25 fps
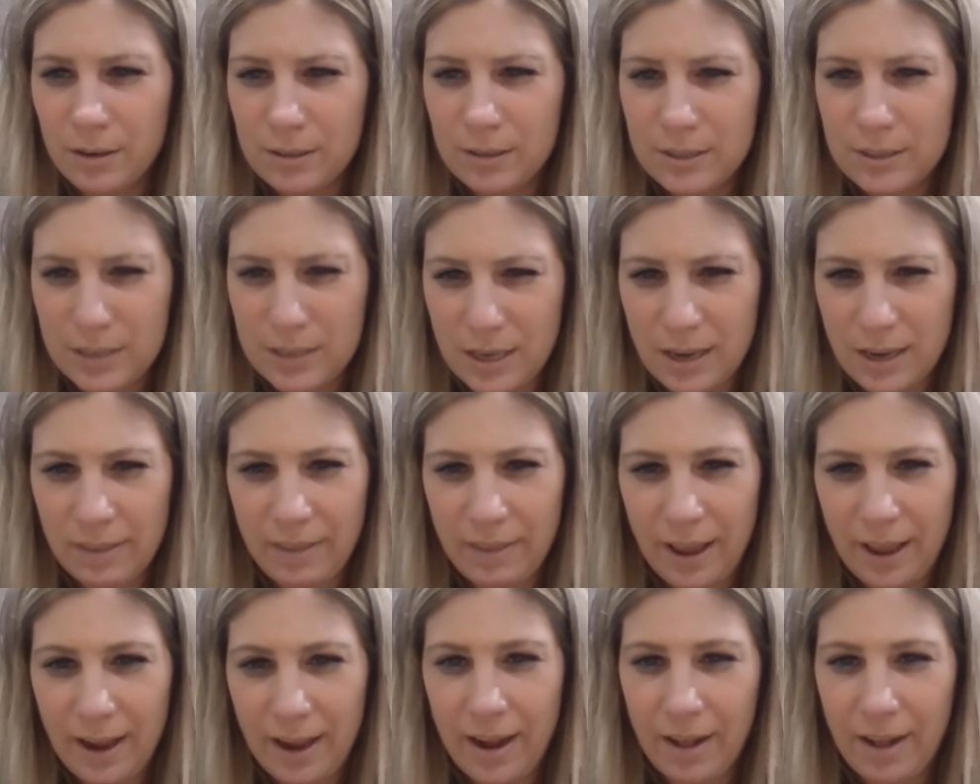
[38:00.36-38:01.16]
seeing
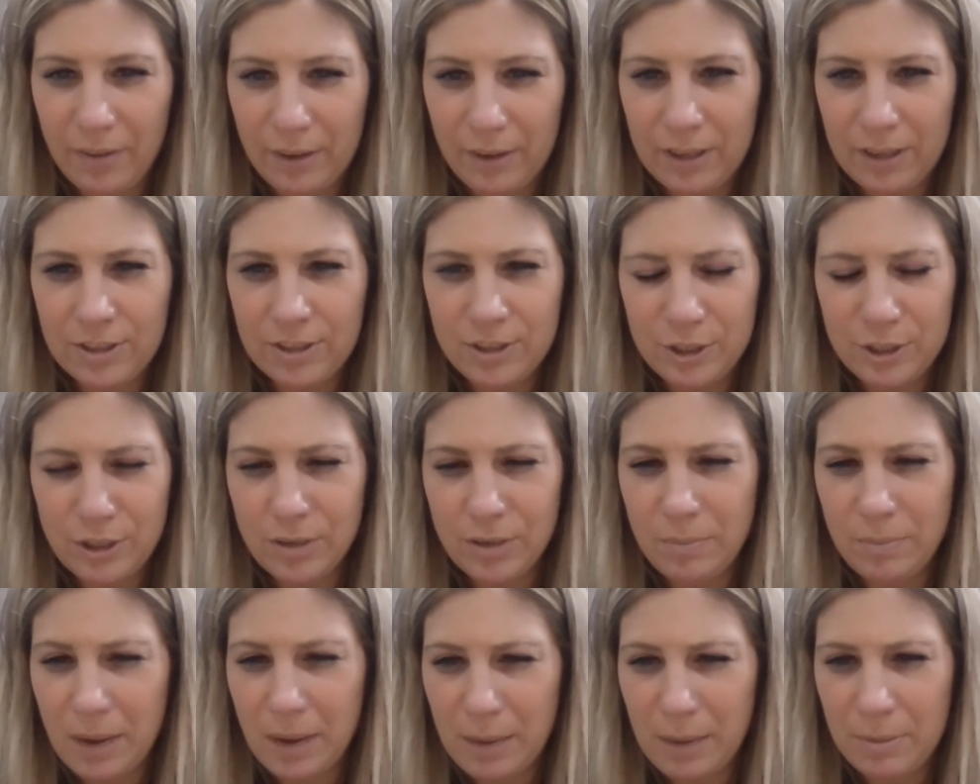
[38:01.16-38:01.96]
that
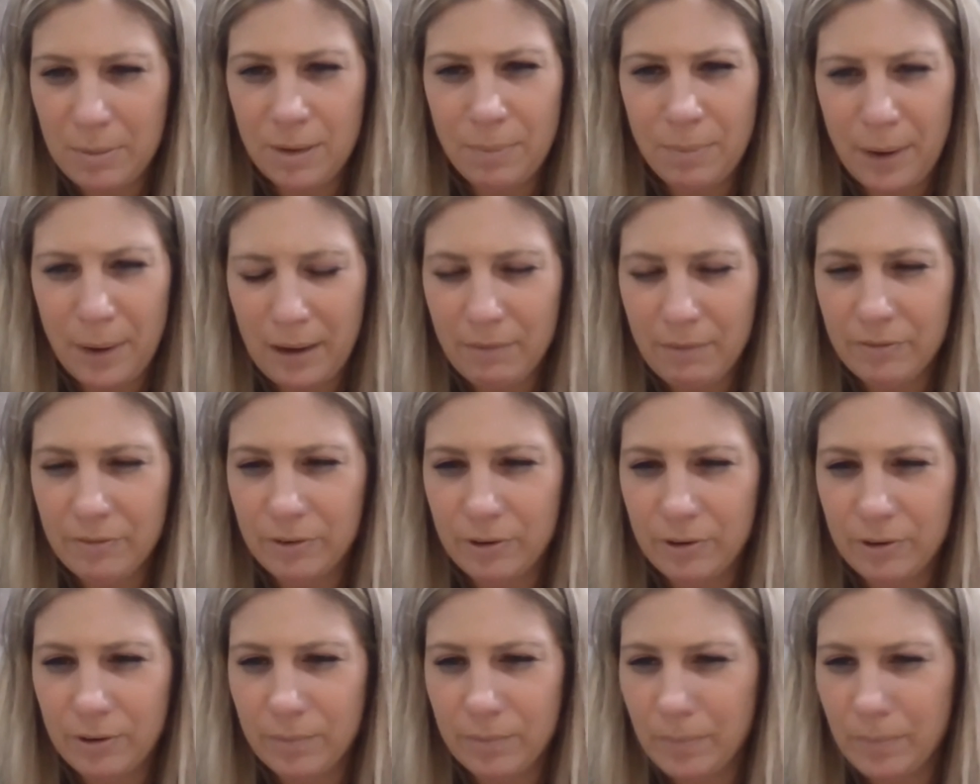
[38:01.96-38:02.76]
LN2 may be
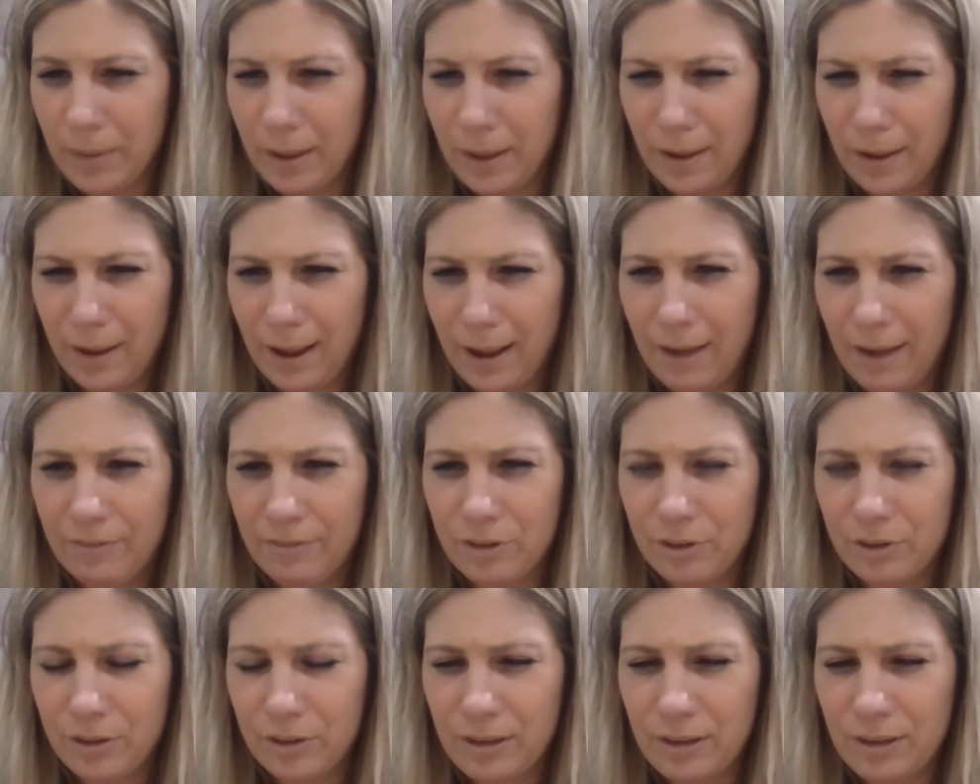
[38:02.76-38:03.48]
painful. After